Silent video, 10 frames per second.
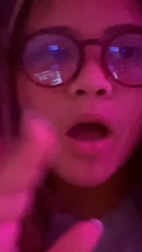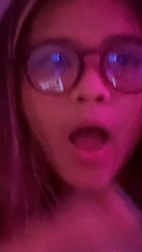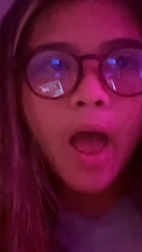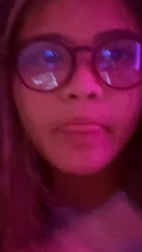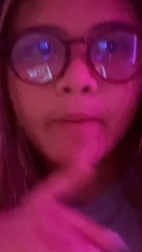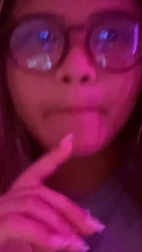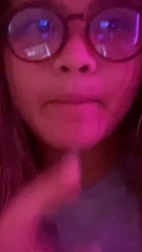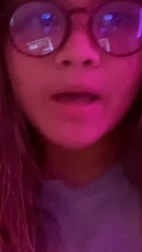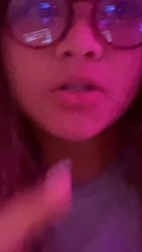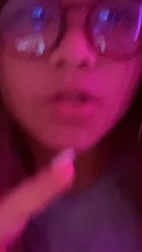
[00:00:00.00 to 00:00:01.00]
I had the
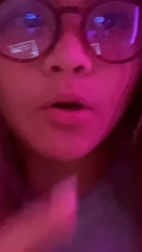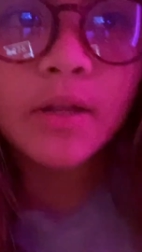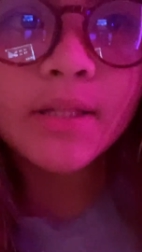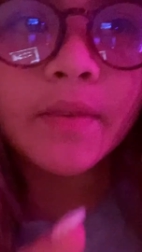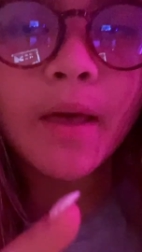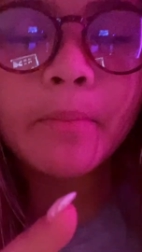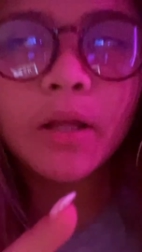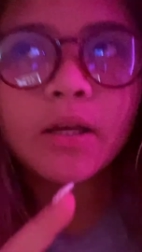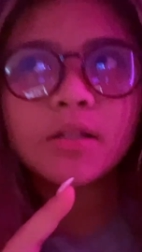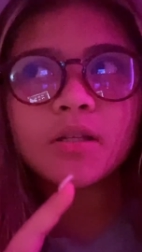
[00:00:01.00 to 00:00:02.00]
best donuts at that
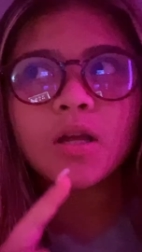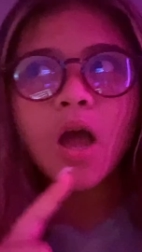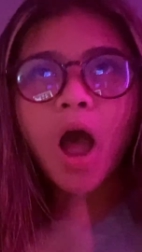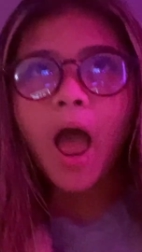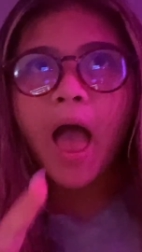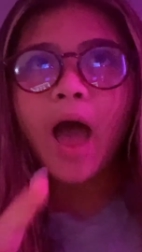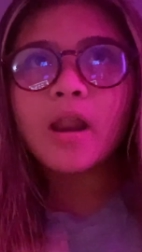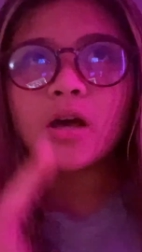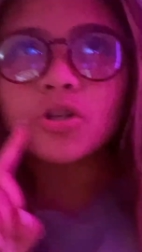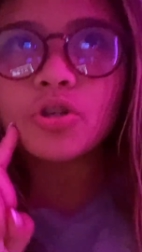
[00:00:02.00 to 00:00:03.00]
place. I had
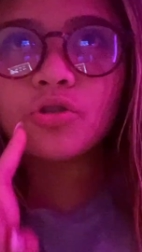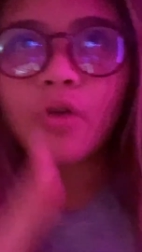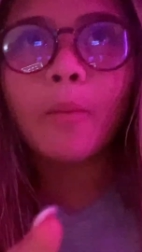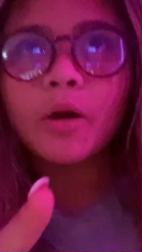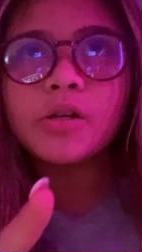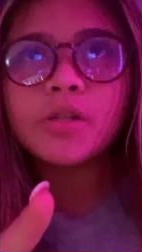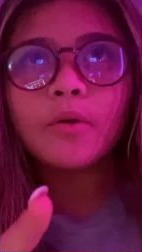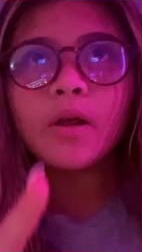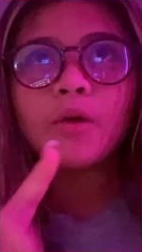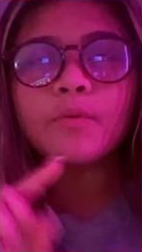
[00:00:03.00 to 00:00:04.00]
a strawberry
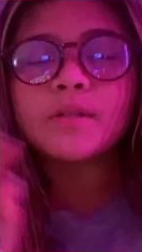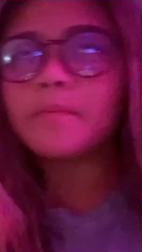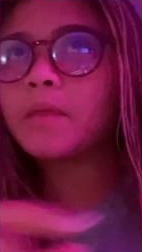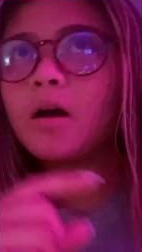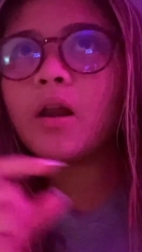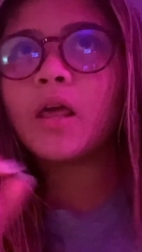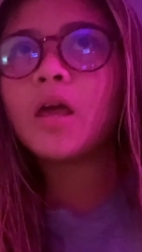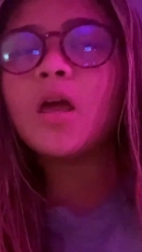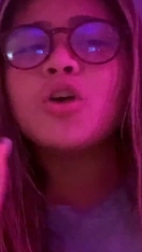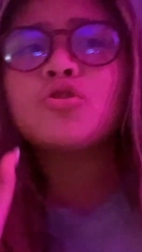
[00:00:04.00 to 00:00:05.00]
donut with something on it,
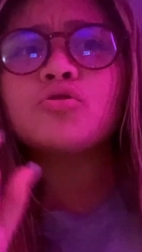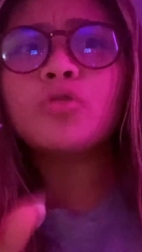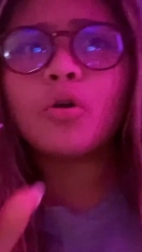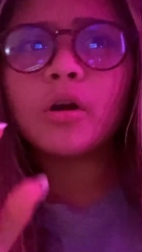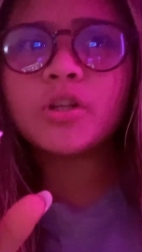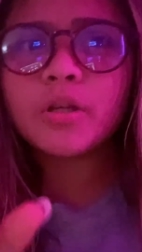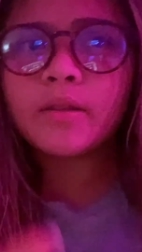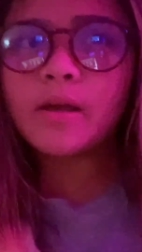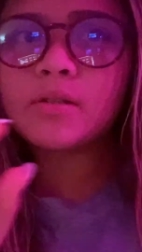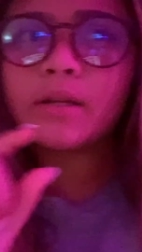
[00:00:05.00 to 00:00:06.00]
so crunchy on the
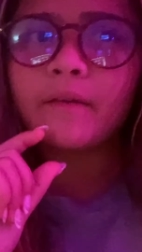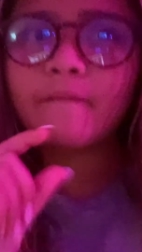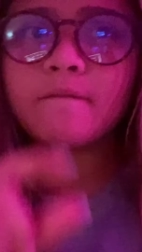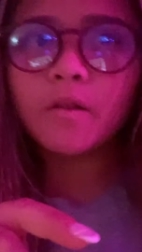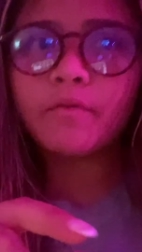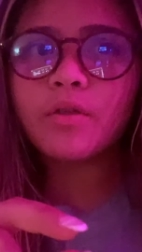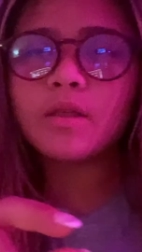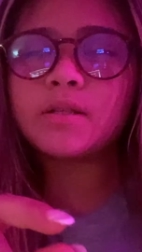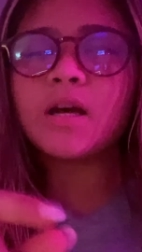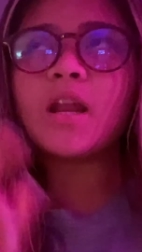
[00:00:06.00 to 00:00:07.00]
outside and like fluffy on the
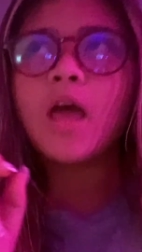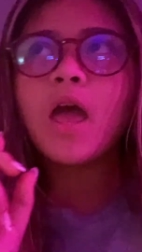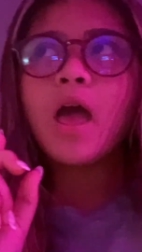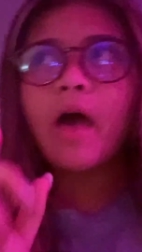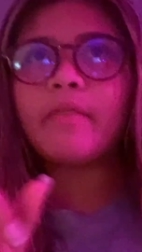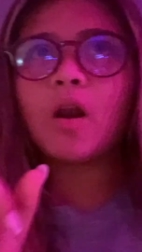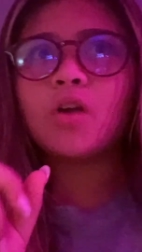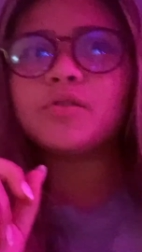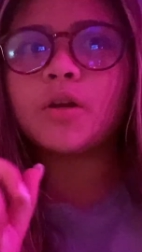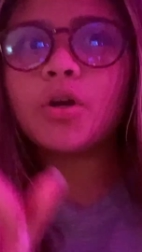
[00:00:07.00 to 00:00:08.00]
inside. And then I
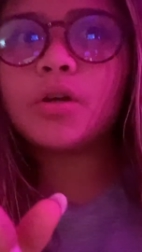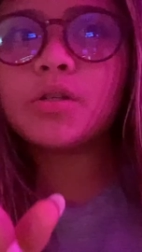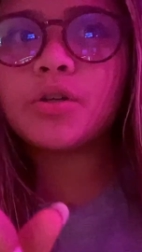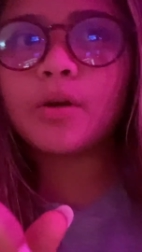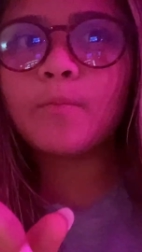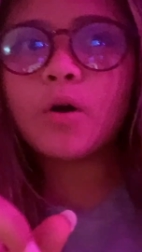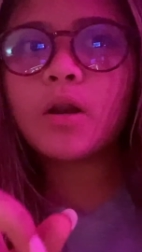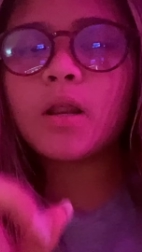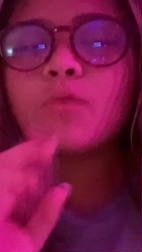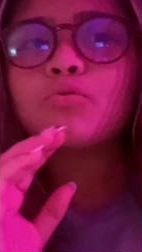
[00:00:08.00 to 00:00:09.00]
also had a cookies and cream one,
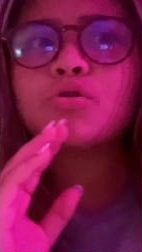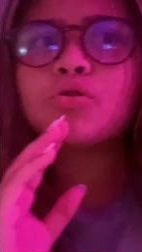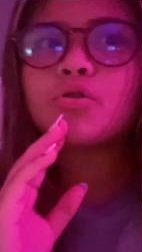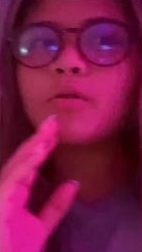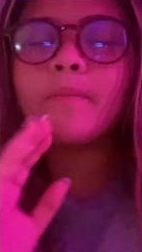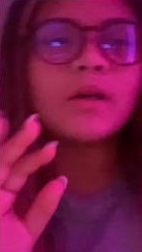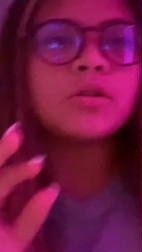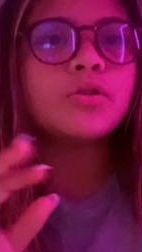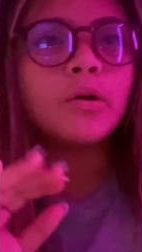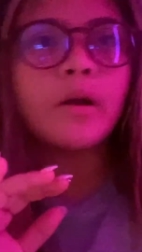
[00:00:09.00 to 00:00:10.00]
and it was the
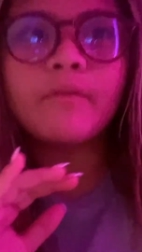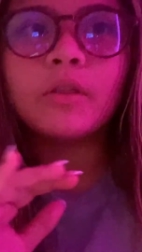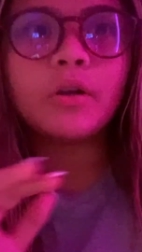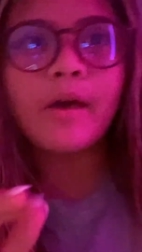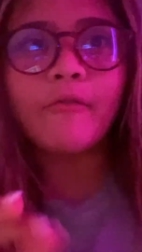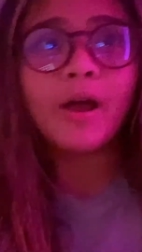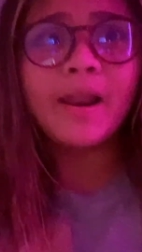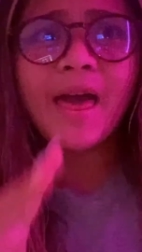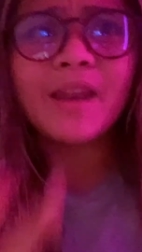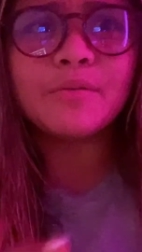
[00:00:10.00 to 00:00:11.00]
best donut I've literally ever had,
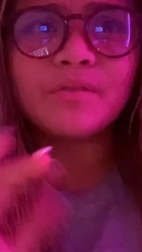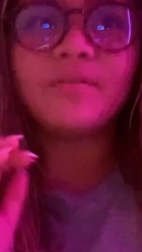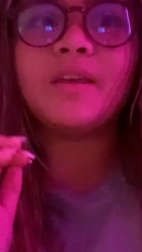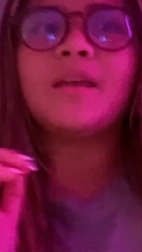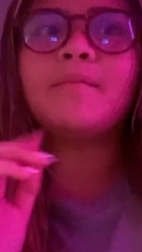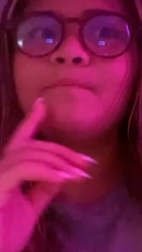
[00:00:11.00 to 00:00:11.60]
and it was vegan.